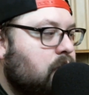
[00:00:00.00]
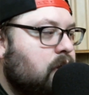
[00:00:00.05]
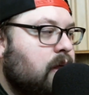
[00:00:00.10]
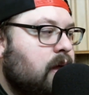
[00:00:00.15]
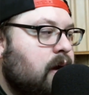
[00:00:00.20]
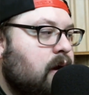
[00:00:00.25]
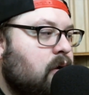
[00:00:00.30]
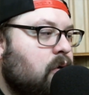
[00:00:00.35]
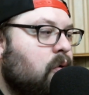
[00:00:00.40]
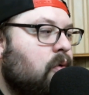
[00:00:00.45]

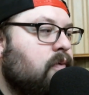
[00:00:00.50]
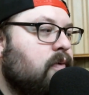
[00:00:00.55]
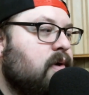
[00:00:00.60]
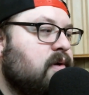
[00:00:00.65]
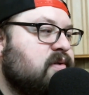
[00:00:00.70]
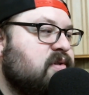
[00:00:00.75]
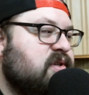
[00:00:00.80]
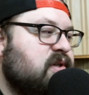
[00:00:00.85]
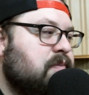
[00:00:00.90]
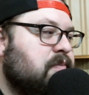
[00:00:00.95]
player
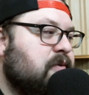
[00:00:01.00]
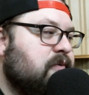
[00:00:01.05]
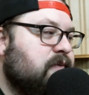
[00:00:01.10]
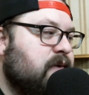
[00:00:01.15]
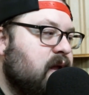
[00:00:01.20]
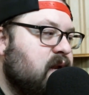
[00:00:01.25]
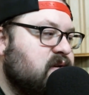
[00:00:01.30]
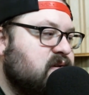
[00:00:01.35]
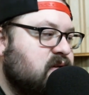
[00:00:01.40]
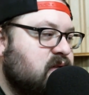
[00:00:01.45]
over on
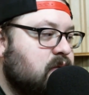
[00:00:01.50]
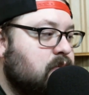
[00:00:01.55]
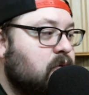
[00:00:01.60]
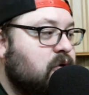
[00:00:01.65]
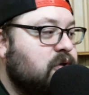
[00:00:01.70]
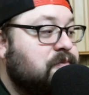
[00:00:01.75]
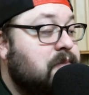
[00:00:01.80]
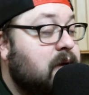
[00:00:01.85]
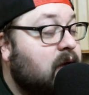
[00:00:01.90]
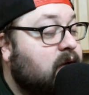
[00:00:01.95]
Sleeper Fantasy, the
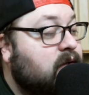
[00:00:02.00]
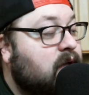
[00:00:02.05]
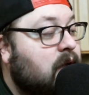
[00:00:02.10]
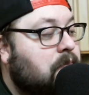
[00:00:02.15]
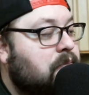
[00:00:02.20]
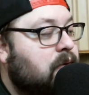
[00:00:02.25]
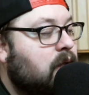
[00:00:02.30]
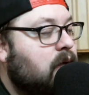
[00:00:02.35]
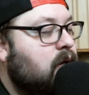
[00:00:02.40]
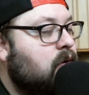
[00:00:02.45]
most
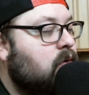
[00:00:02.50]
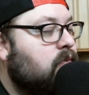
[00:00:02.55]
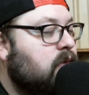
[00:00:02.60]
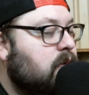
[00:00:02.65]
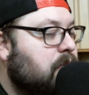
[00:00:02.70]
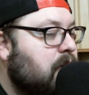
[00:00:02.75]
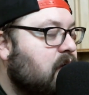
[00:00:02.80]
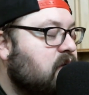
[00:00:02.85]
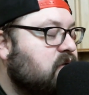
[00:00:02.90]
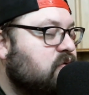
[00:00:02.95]
picked up player
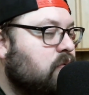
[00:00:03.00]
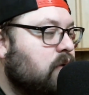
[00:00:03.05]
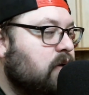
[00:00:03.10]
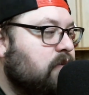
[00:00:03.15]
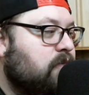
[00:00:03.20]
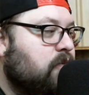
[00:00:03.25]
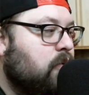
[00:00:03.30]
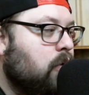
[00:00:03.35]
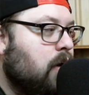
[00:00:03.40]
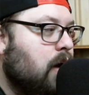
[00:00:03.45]
over the past
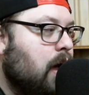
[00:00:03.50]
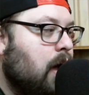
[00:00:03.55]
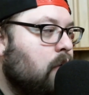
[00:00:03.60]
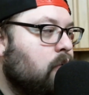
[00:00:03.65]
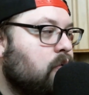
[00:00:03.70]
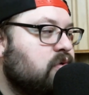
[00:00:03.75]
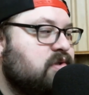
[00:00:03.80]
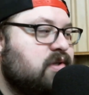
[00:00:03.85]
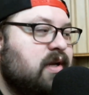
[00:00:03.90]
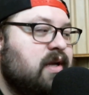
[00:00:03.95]
24
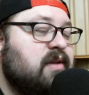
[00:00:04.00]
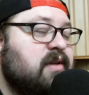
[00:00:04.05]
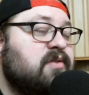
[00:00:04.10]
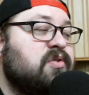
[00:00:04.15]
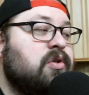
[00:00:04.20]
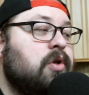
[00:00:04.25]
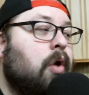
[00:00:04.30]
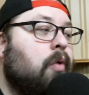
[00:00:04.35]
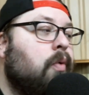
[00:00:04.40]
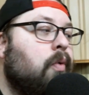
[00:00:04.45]
hours
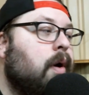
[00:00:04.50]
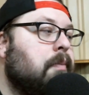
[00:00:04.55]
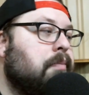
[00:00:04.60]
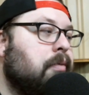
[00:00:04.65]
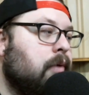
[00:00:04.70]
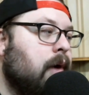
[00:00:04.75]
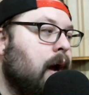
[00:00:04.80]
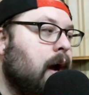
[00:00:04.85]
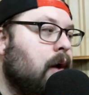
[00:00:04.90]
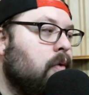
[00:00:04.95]
is
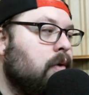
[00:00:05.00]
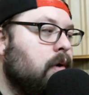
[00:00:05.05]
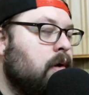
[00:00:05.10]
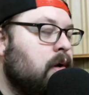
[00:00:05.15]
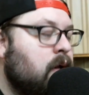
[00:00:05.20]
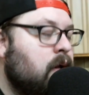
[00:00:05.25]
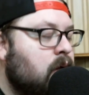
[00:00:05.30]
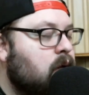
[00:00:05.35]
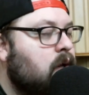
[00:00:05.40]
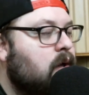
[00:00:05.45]
Noah
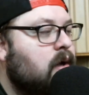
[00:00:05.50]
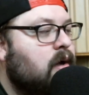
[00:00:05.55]
Brown